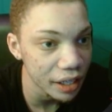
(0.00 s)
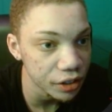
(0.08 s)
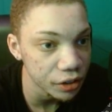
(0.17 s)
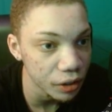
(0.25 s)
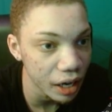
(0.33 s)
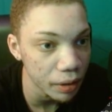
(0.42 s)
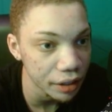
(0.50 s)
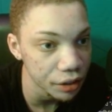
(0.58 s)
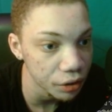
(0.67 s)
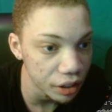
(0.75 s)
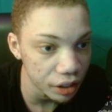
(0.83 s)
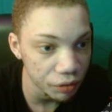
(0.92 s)
So that way you
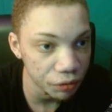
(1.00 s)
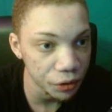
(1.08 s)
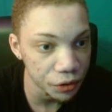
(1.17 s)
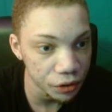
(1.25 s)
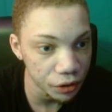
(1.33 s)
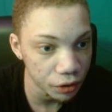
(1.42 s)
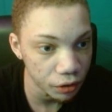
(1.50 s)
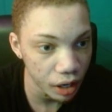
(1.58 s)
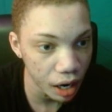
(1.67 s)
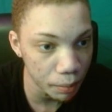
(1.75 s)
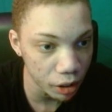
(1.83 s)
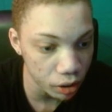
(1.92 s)
could get views. So I'm
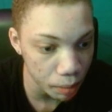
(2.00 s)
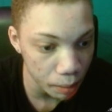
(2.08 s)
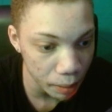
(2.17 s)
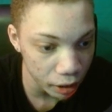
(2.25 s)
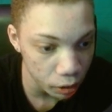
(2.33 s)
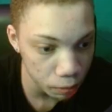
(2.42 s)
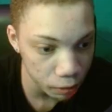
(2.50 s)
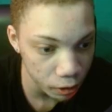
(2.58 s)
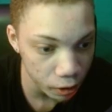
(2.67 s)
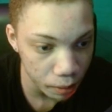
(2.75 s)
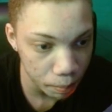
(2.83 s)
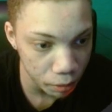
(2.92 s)
gonna go to my
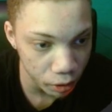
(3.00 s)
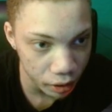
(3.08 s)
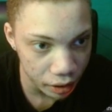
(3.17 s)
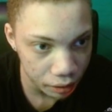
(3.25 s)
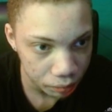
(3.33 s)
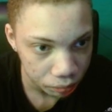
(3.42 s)
microboard.